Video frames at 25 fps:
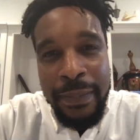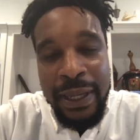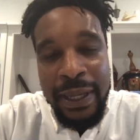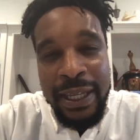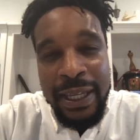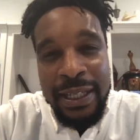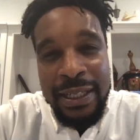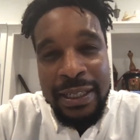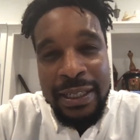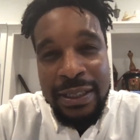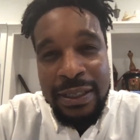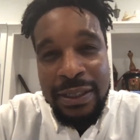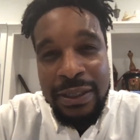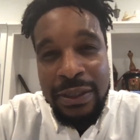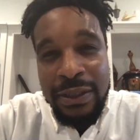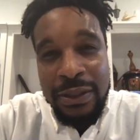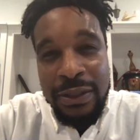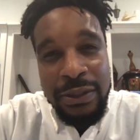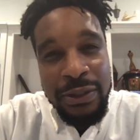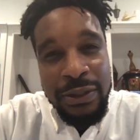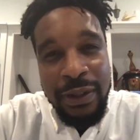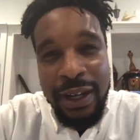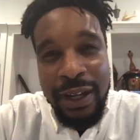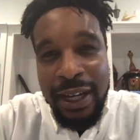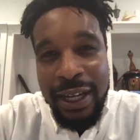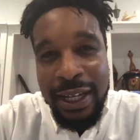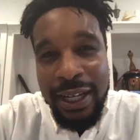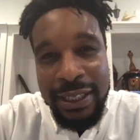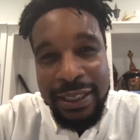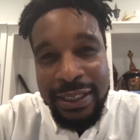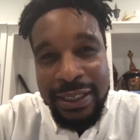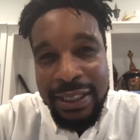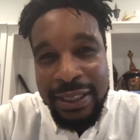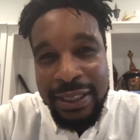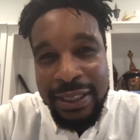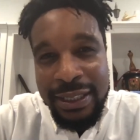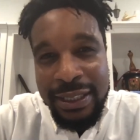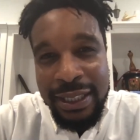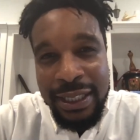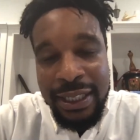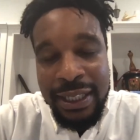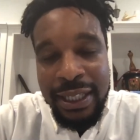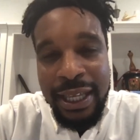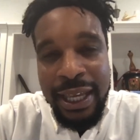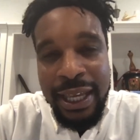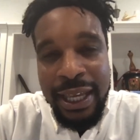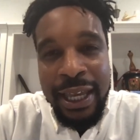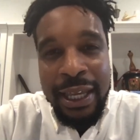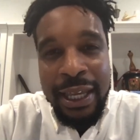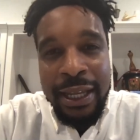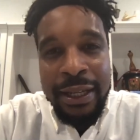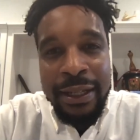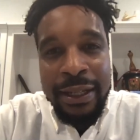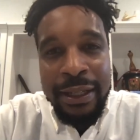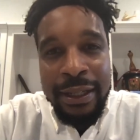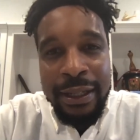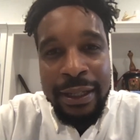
is trying to see that